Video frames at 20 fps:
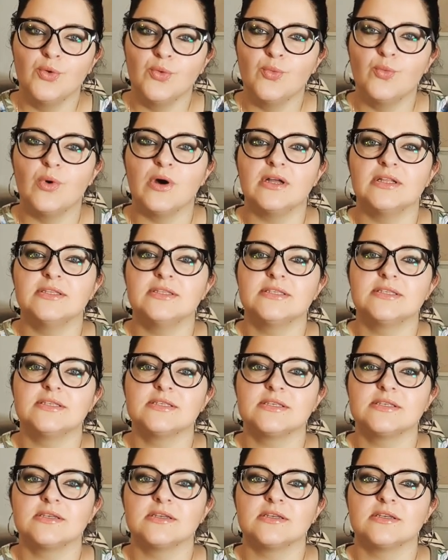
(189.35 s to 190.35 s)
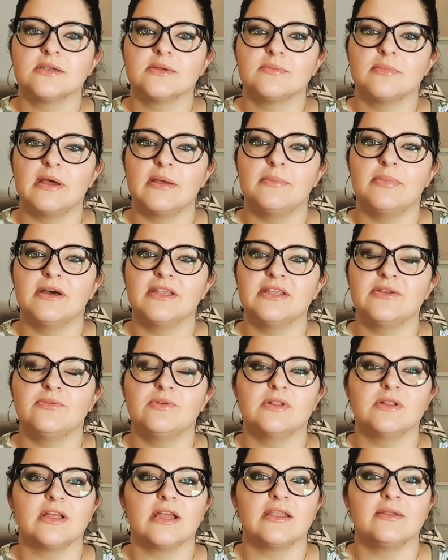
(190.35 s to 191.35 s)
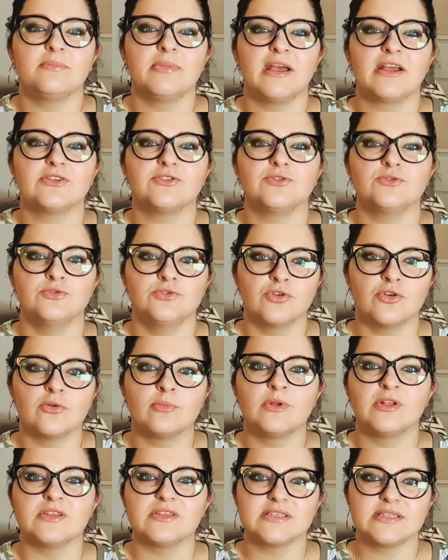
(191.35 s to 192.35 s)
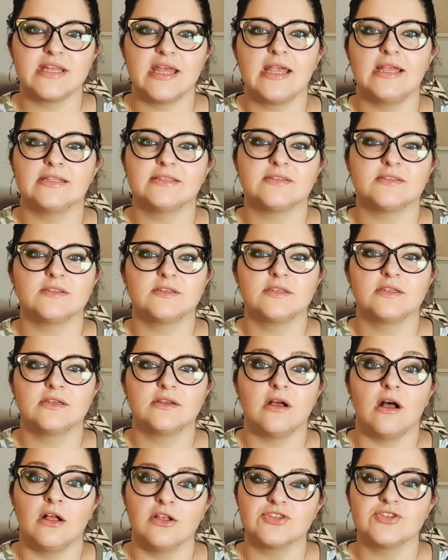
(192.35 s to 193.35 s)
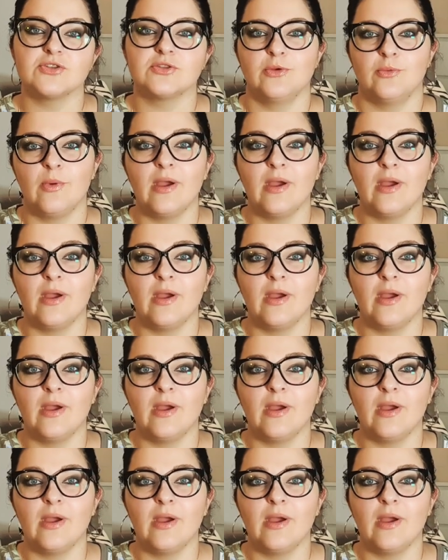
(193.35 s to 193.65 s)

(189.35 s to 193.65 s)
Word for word: once my body will get back to normal state, also the